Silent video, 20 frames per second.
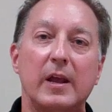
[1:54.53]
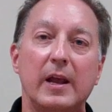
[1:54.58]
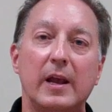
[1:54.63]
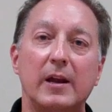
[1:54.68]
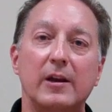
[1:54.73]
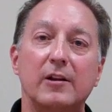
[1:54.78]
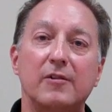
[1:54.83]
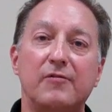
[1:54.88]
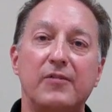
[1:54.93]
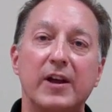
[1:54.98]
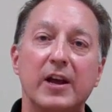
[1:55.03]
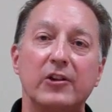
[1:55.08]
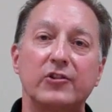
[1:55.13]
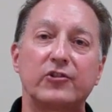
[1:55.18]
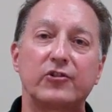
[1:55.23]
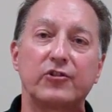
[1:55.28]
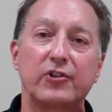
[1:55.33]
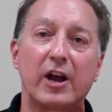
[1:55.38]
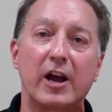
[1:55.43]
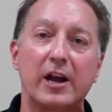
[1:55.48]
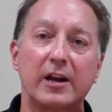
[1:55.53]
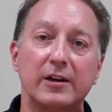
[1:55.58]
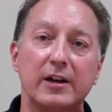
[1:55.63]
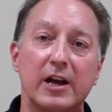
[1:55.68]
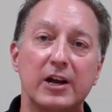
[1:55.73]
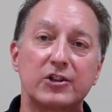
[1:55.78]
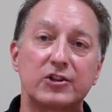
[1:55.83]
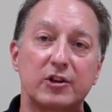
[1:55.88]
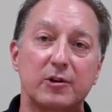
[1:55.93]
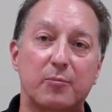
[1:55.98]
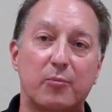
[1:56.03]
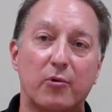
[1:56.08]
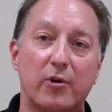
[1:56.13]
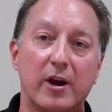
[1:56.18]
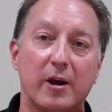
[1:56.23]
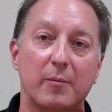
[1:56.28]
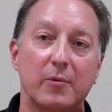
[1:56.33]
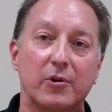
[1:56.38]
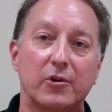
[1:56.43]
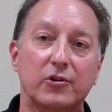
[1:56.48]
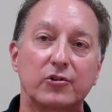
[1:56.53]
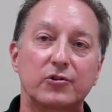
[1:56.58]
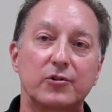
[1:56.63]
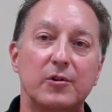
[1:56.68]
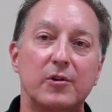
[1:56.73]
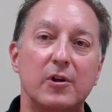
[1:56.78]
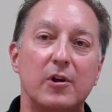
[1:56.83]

and advanced diagnostic parameters,